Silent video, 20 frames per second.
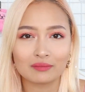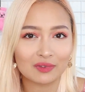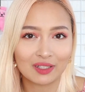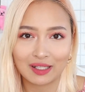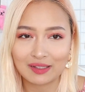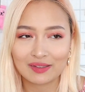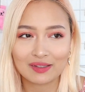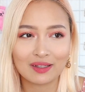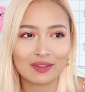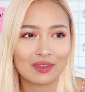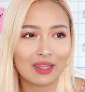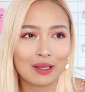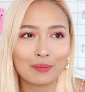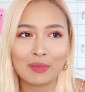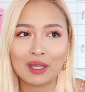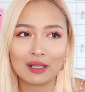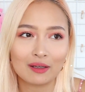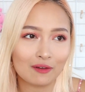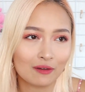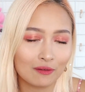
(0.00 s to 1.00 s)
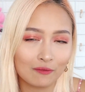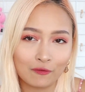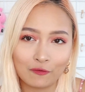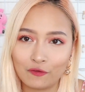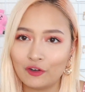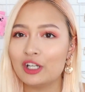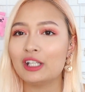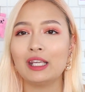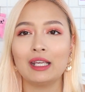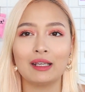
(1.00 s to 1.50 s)
That's it. They make
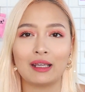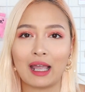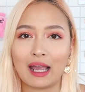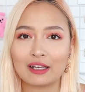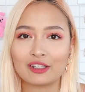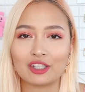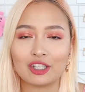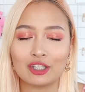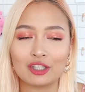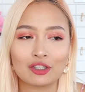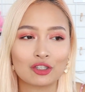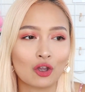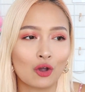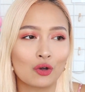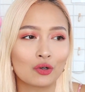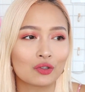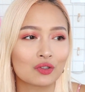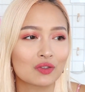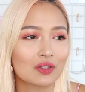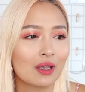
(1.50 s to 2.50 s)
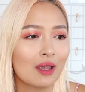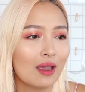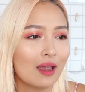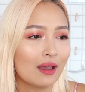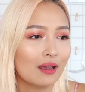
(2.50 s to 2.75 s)
freaking catchy songs,